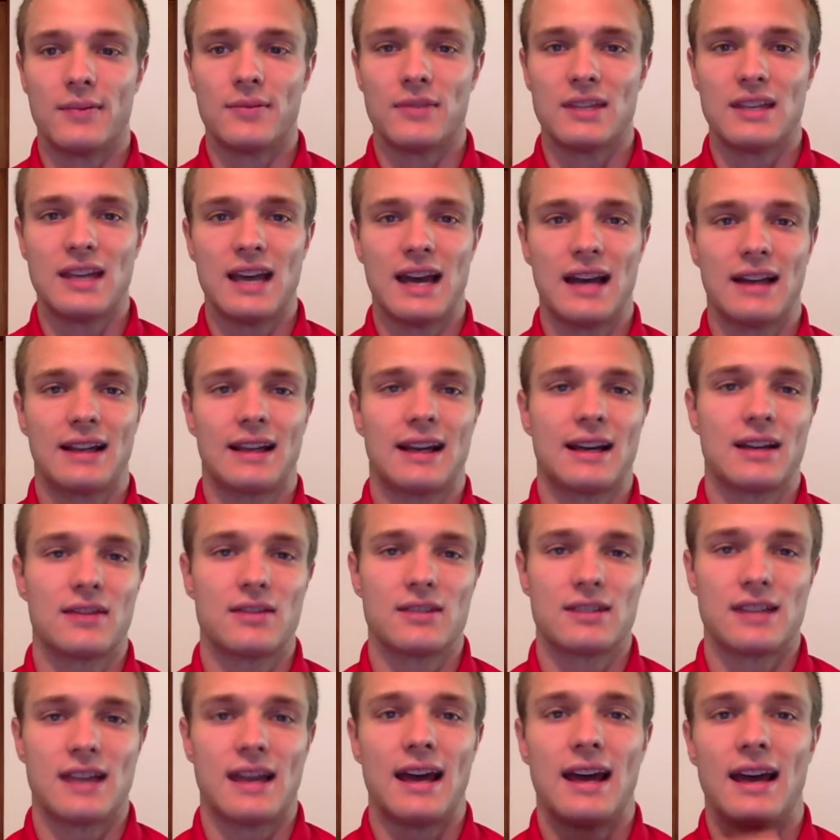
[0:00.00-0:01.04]
He had kind of
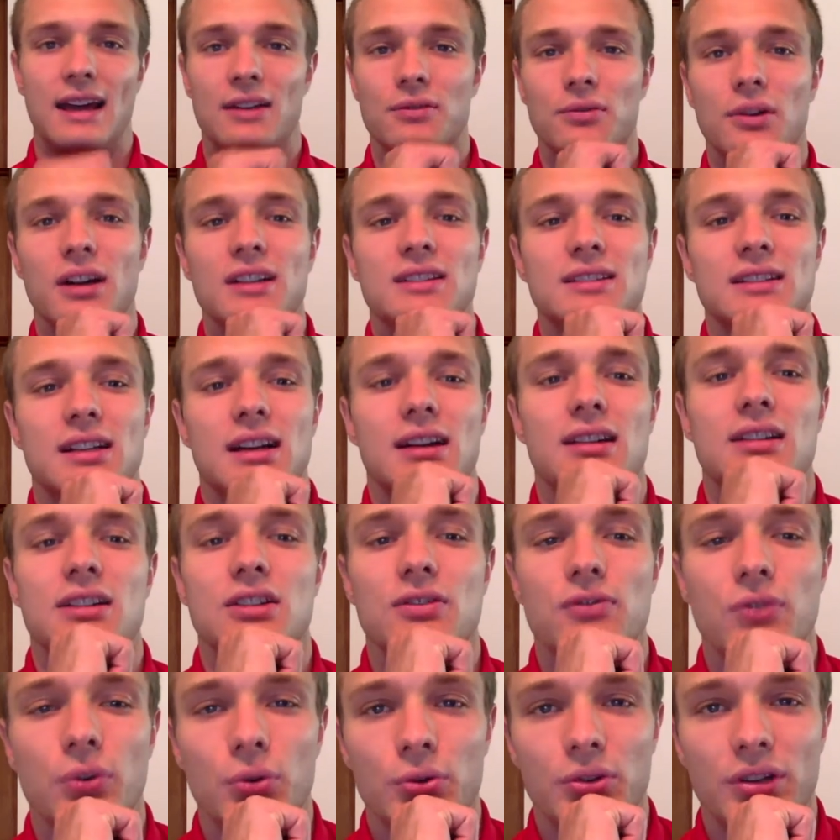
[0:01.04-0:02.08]
his head resting on his
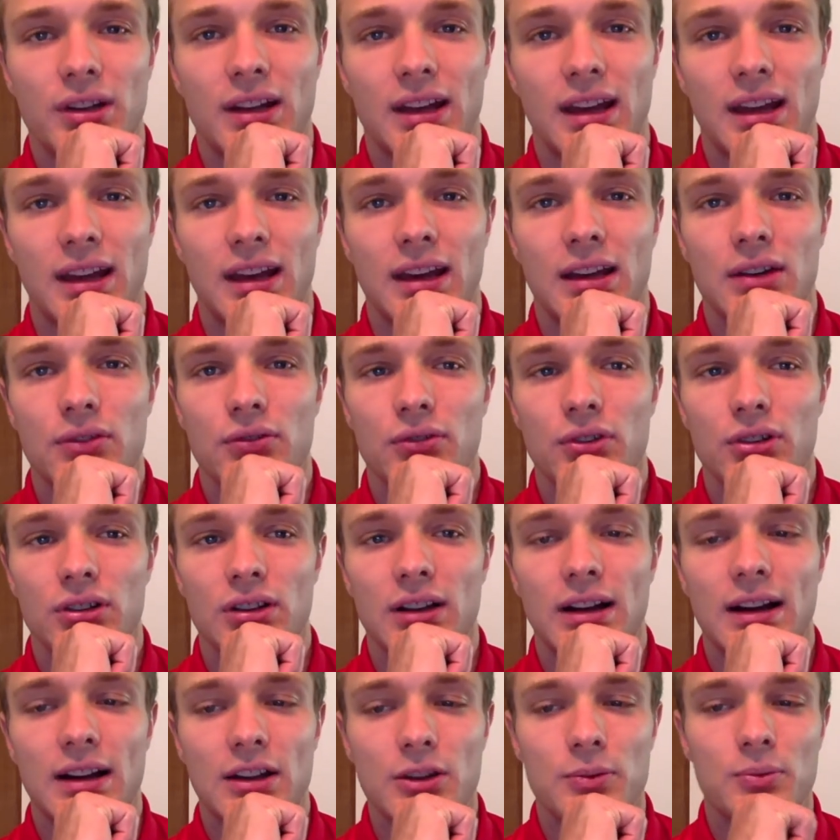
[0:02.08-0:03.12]
folded hand for a
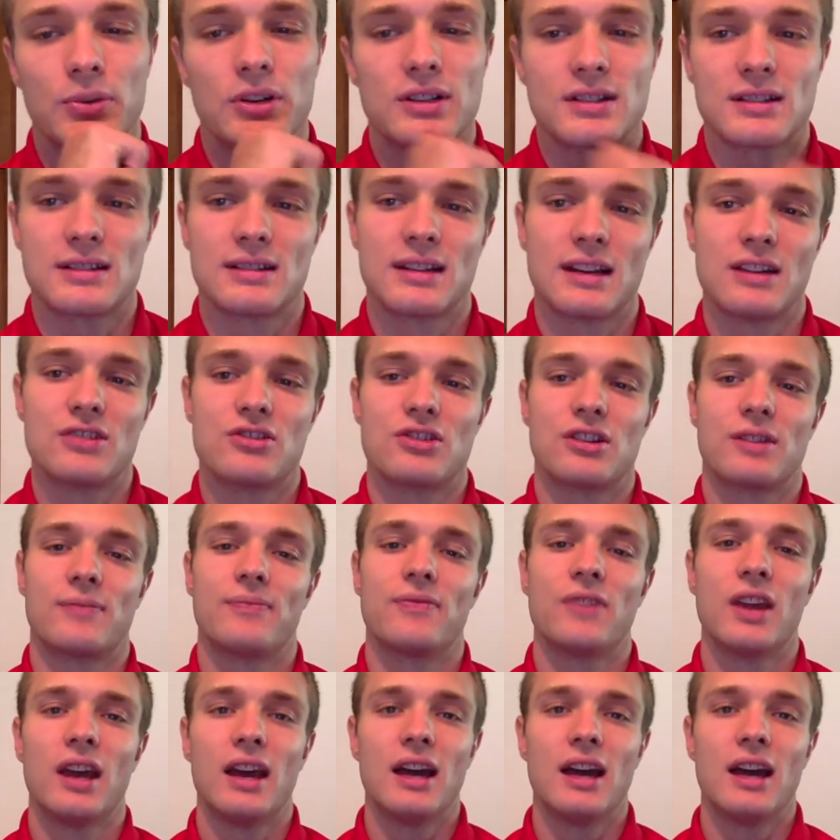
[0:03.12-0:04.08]
lot of the presentation.